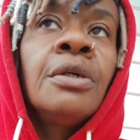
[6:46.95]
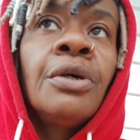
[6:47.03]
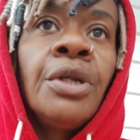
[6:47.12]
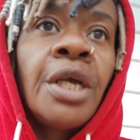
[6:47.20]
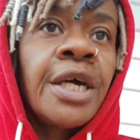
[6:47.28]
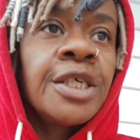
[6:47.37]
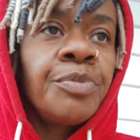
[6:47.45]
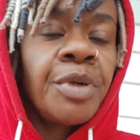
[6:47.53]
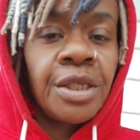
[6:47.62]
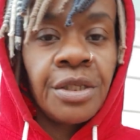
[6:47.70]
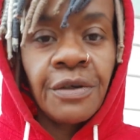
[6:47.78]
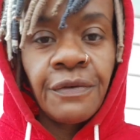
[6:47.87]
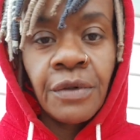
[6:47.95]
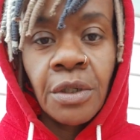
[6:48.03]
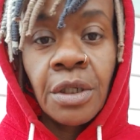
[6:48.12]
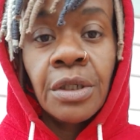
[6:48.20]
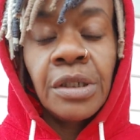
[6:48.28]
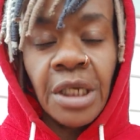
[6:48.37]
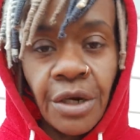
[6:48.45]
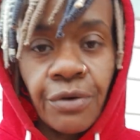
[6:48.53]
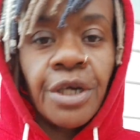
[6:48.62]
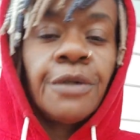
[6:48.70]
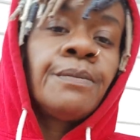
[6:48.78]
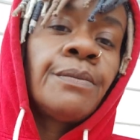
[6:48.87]
in the aspect of
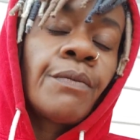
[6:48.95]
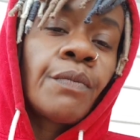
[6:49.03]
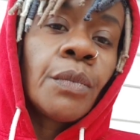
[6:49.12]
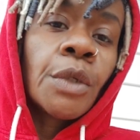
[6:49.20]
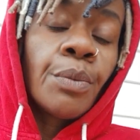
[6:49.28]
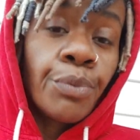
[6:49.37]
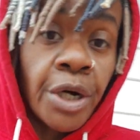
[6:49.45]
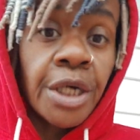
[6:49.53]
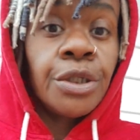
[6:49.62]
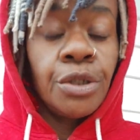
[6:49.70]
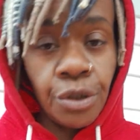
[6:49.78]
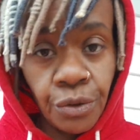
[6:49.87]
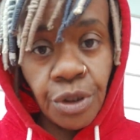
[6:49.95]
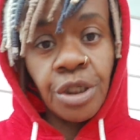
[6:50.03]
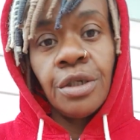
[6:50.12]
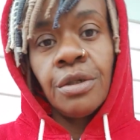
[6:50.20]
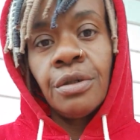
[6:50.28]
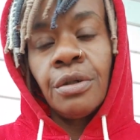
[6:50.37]
sacred prostitution.